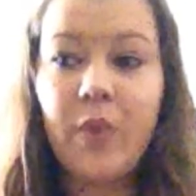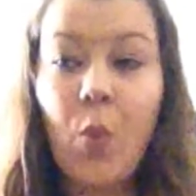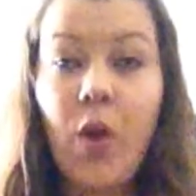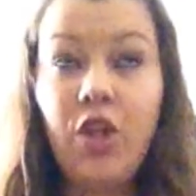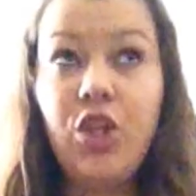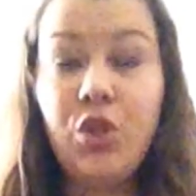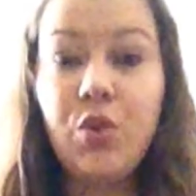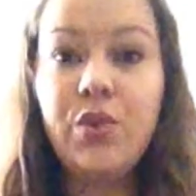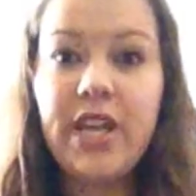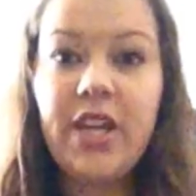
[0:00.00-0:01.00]
Well,
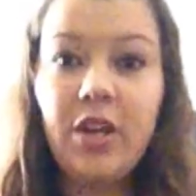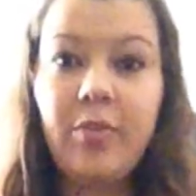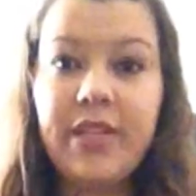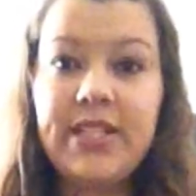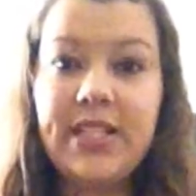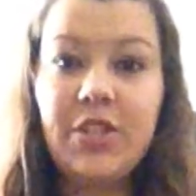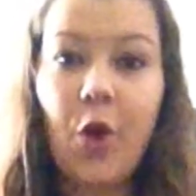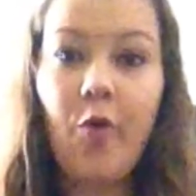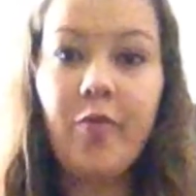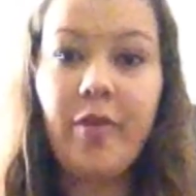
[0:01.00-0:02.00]
you take your placenta
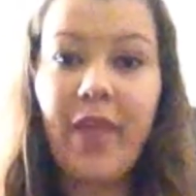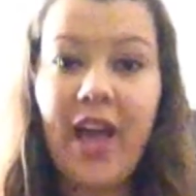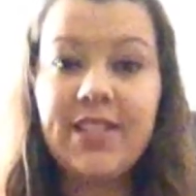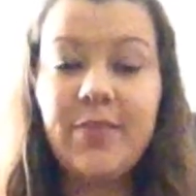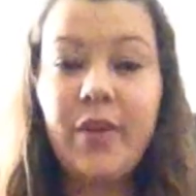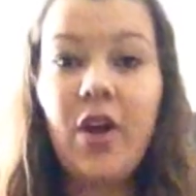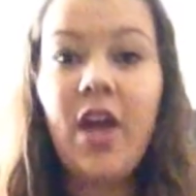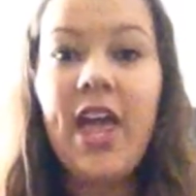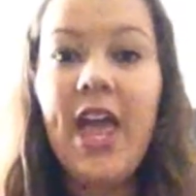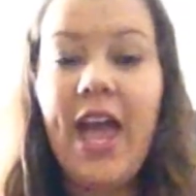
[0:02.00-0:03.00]
home from the hospital
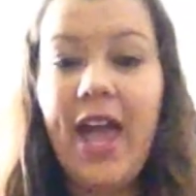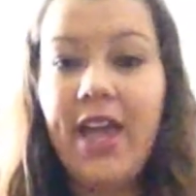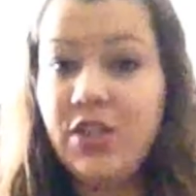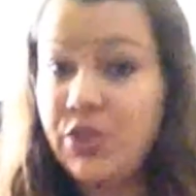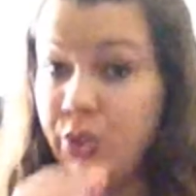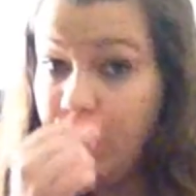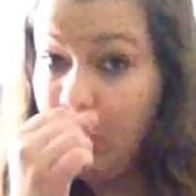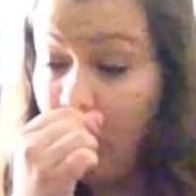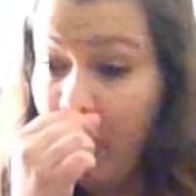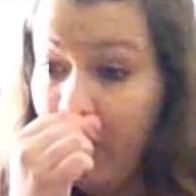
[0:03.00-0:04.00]
and
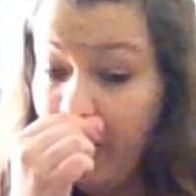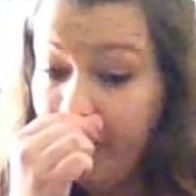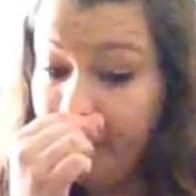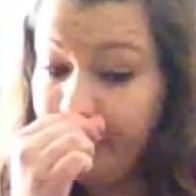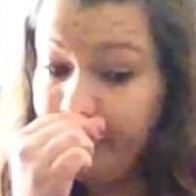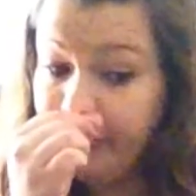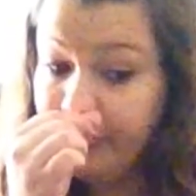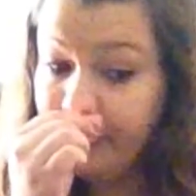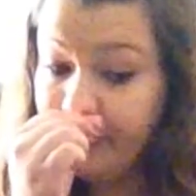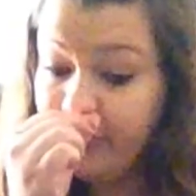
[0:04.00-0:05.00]
you
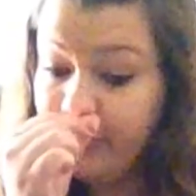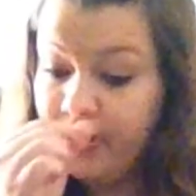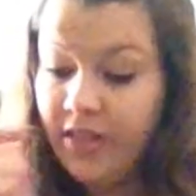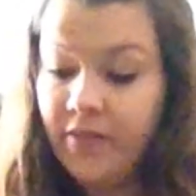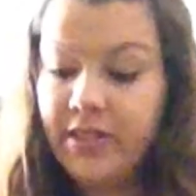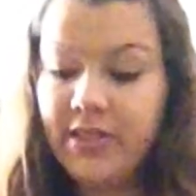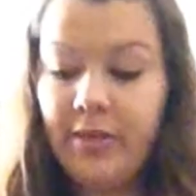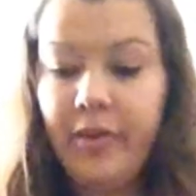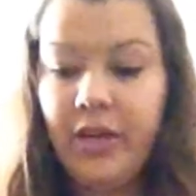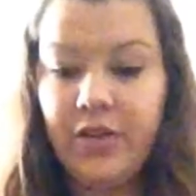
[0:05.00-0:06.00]
give it to
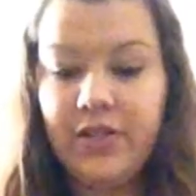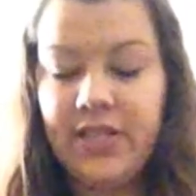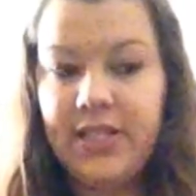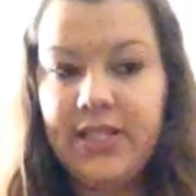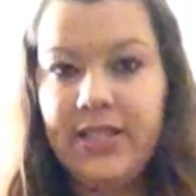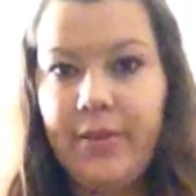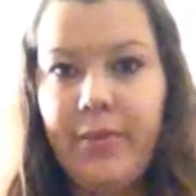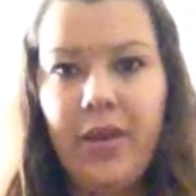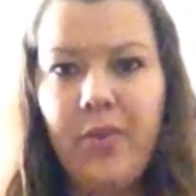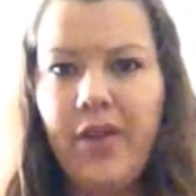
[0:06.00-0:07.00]
somebody or send it to
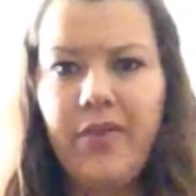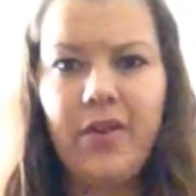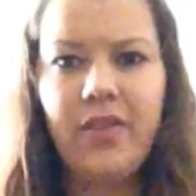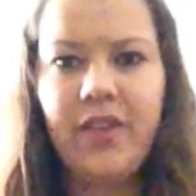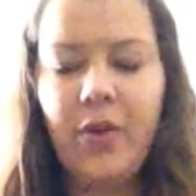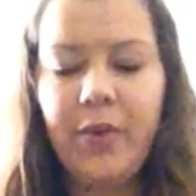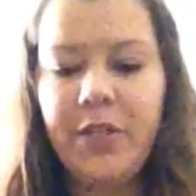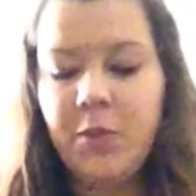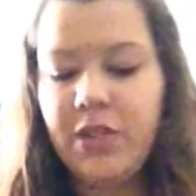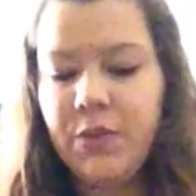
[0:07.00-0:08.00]
somebody, whatever their
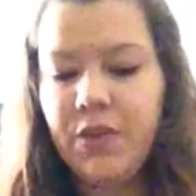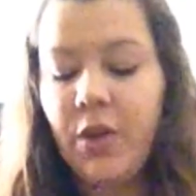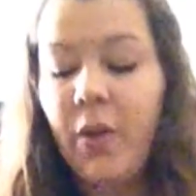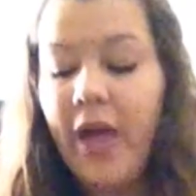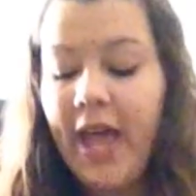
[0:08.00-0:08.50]
arrangement is with you.